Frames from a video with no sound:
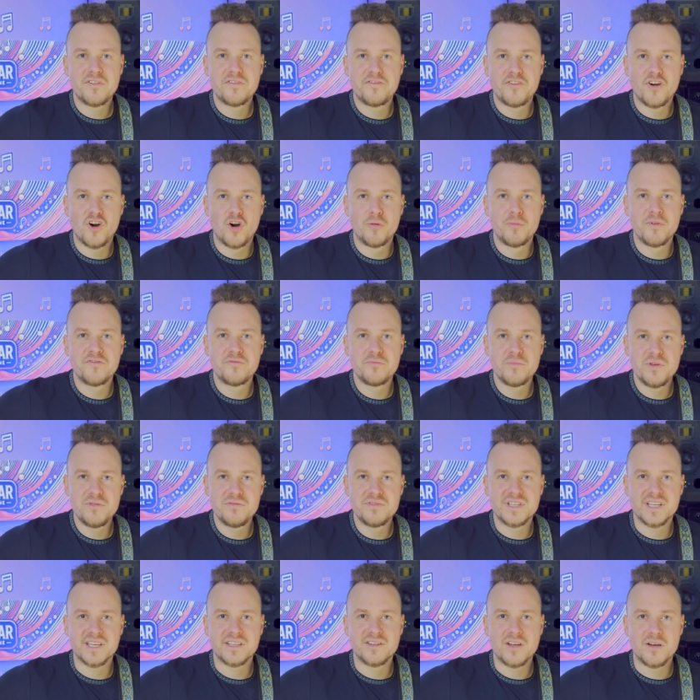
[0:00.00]
a form of
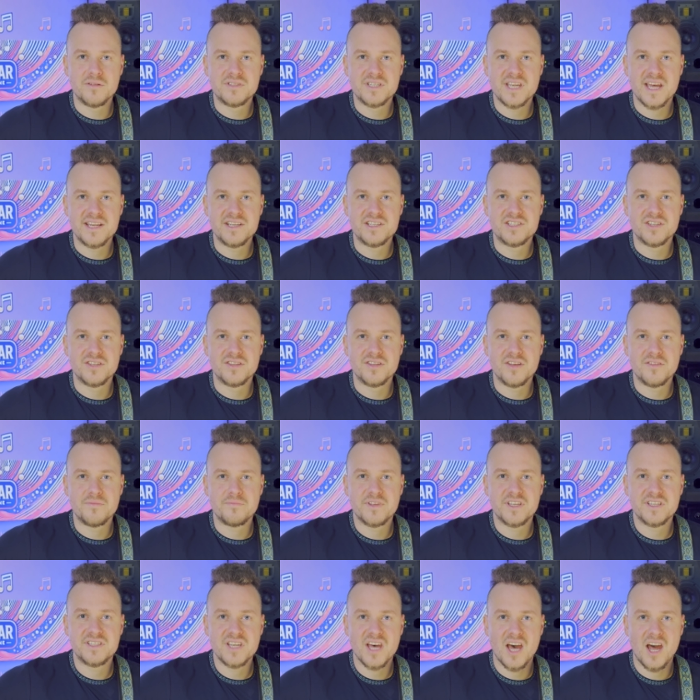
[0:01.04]
music notation that
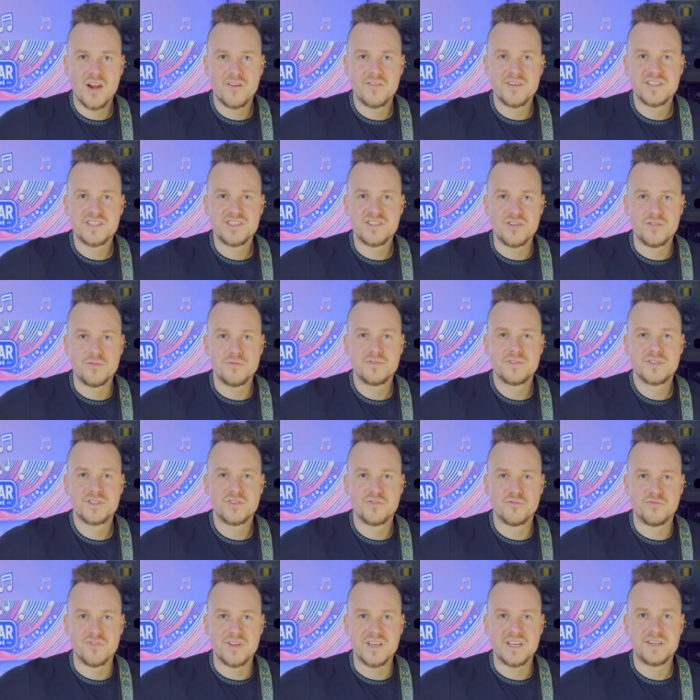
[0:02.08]
guitarists use
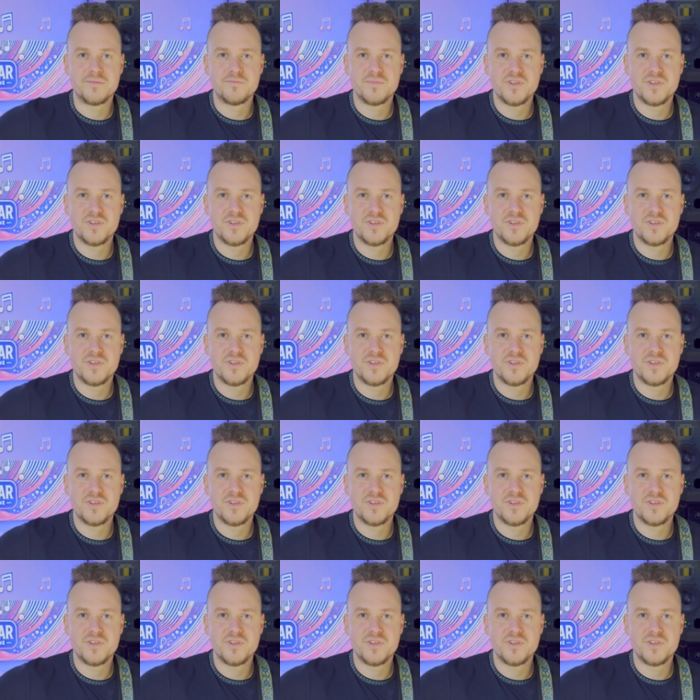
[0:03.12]
to read